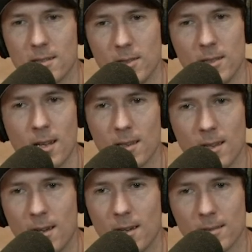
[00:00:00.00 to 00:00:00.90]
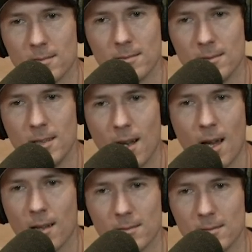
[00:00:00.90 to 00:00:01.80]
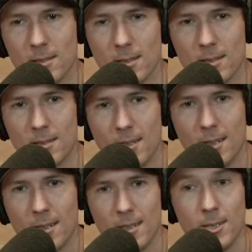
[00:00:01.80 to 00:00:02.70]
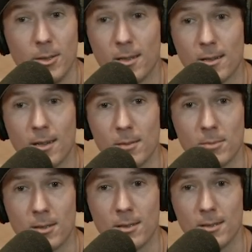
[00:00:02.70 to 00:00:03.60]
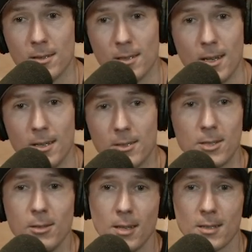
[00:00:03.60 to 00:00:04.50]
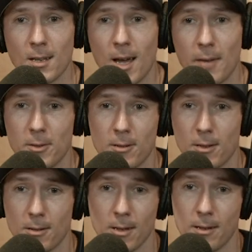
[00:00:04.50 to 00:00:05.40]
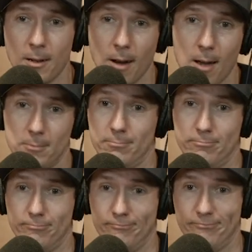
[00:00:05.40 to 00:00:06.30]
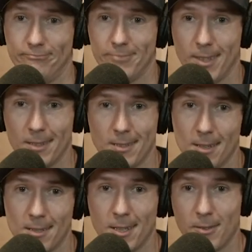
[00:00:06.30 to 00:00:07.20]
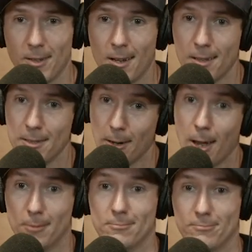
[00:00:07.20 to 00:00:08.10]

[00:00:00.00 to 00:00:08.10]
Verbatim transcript: If you're not there, get out. You know, you're either yeah, on board. There's two things in life: you're either in or you're out. And it sounds like yeah, we treat it like out.